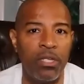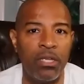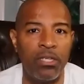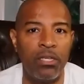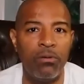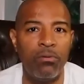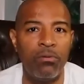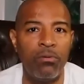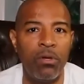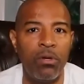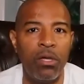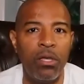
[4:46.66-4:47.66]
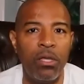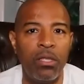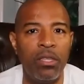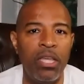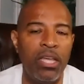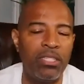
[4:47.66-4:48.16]
in you
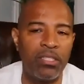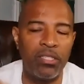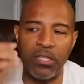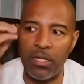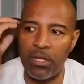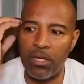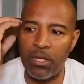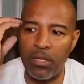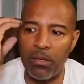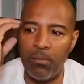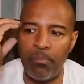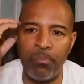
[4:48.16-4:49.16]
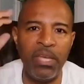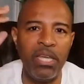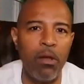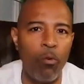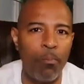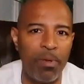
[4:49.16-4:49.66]
this,
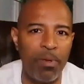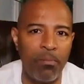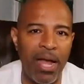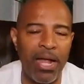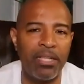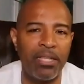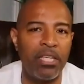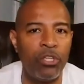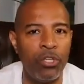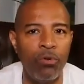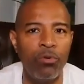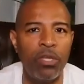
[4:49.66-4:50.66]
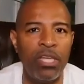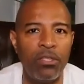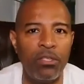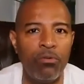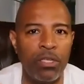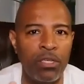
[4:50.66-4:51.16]
be open-minded, you can
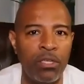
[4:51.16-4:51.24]
do it.